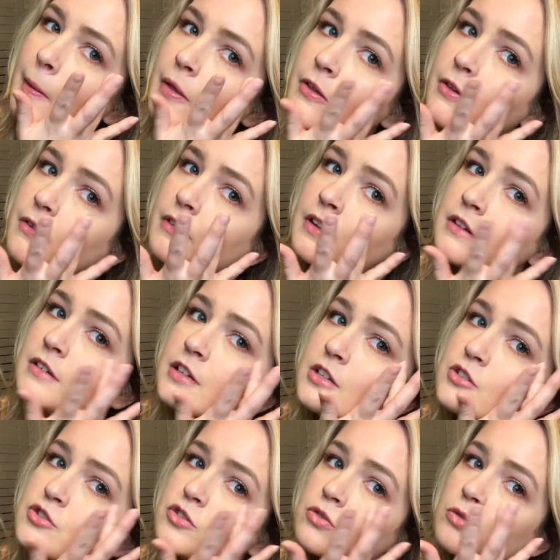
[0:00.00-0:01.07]
You can
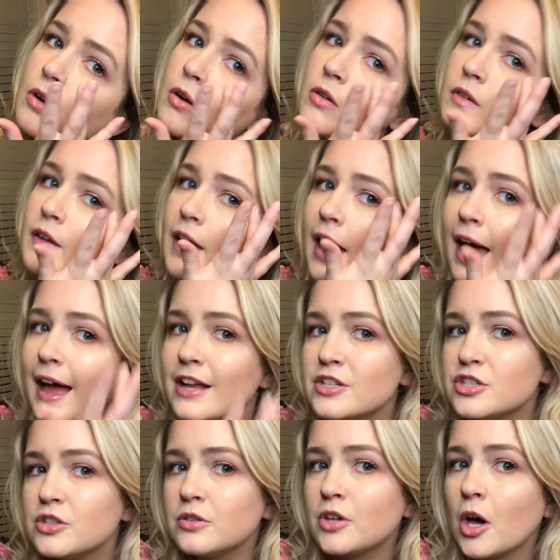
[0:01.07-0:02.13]
control it as
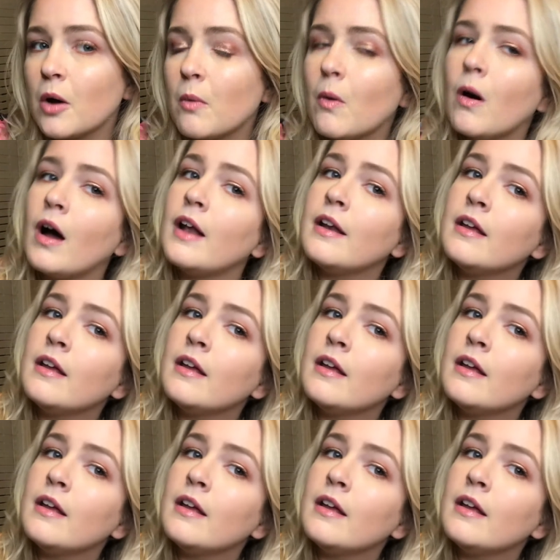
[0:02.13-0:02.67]
you go on.